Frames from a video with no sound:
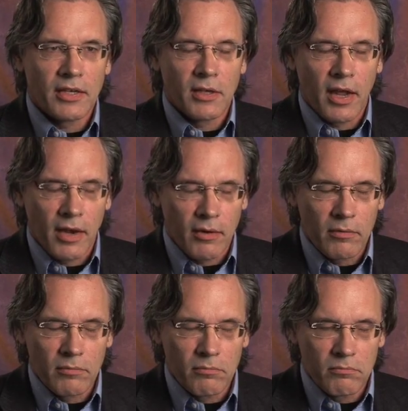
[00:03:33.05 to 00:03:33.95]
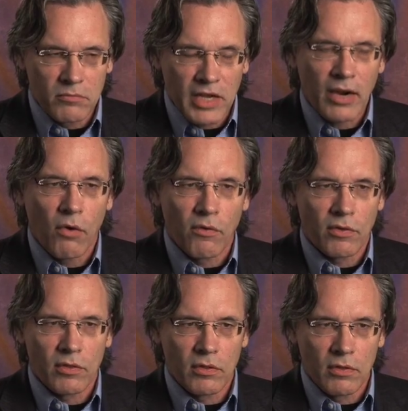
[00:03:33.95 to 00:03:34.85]
and take over
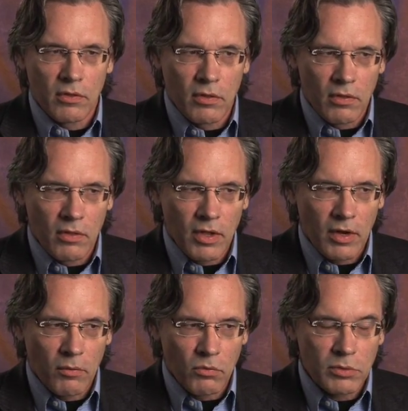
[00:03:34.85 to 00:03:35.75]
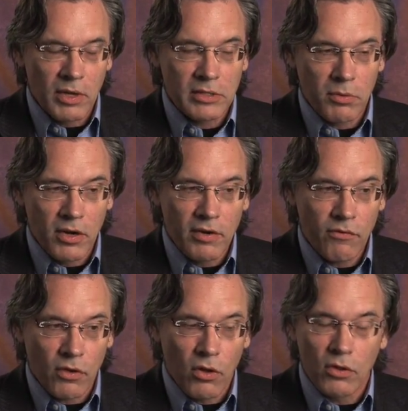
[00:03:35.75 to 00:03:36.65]
the responsibility
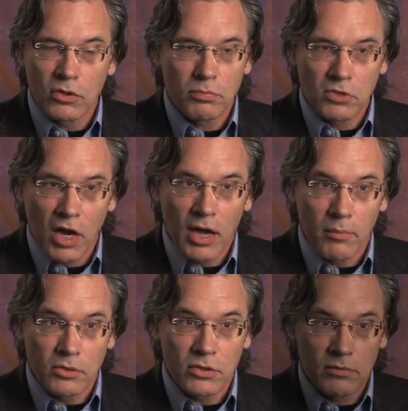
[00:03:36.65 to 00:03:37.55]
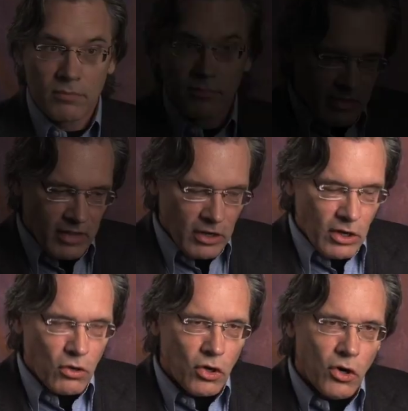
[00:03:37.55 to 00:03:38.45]
for all those jobs. The
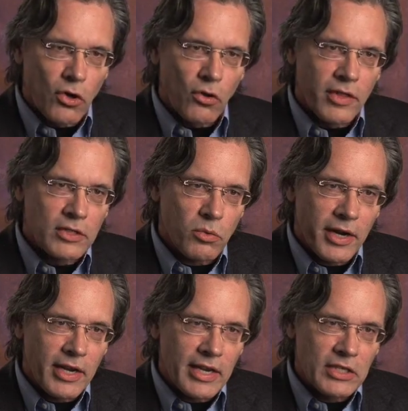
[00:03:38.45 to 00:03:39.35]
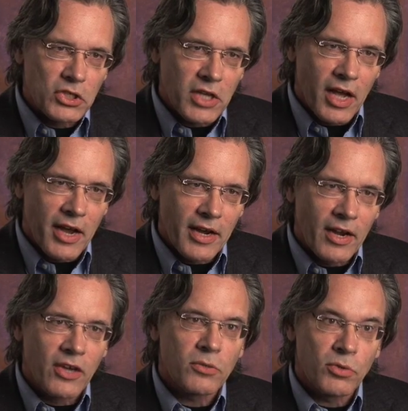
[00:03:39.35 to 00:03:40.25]
little kernel that's right inside
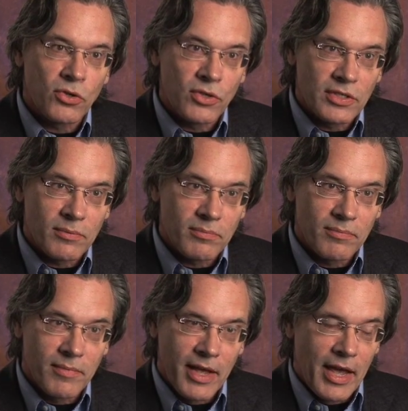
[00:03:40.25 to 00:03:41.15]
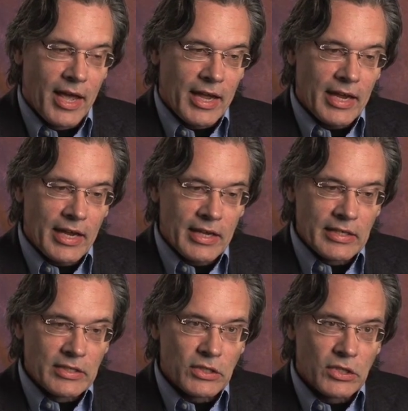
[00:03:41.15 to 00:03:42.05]
entrepreneurism
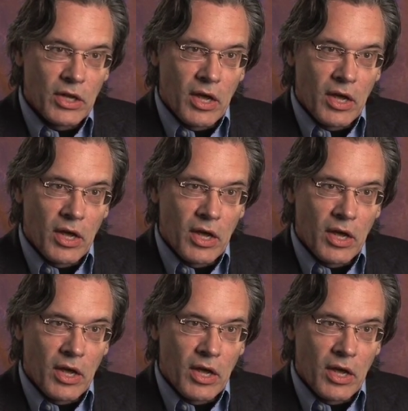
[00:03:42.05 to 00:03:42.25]
is,